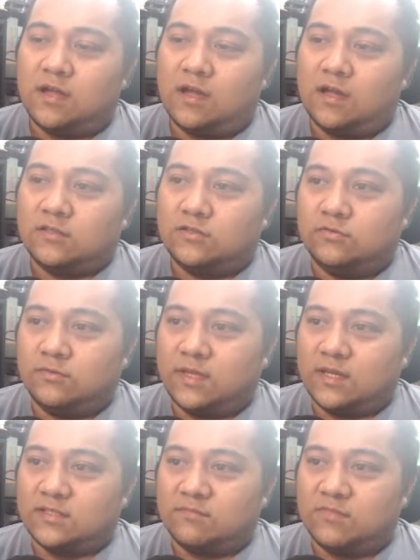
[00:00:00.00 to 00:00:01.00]
2
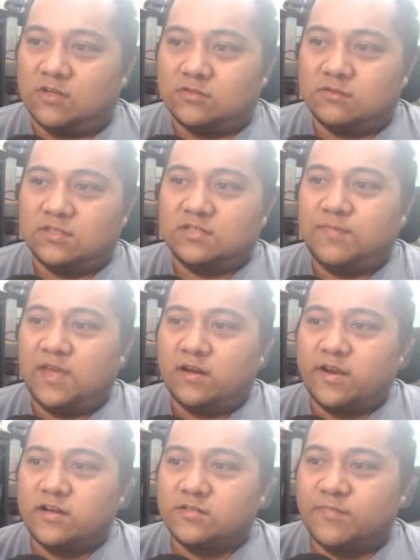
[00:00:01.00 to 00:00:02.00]
gigs and below. So the speaker
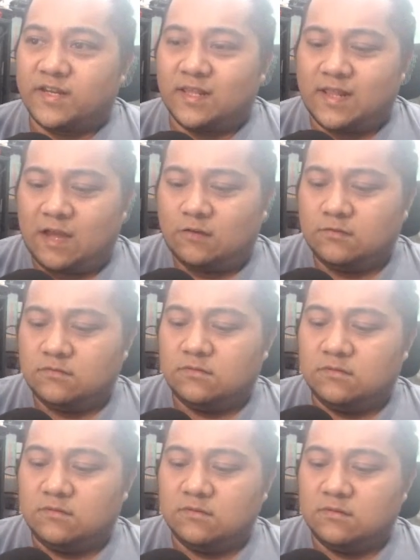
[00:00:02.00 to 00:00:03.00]
here is pretty loud.
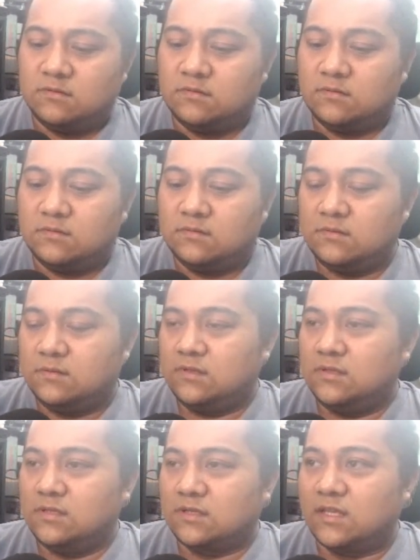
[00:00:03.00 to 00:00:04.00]

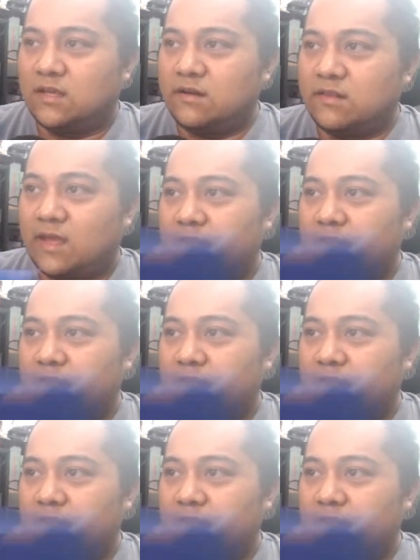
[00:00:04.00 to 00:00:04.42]
You can hear that. That's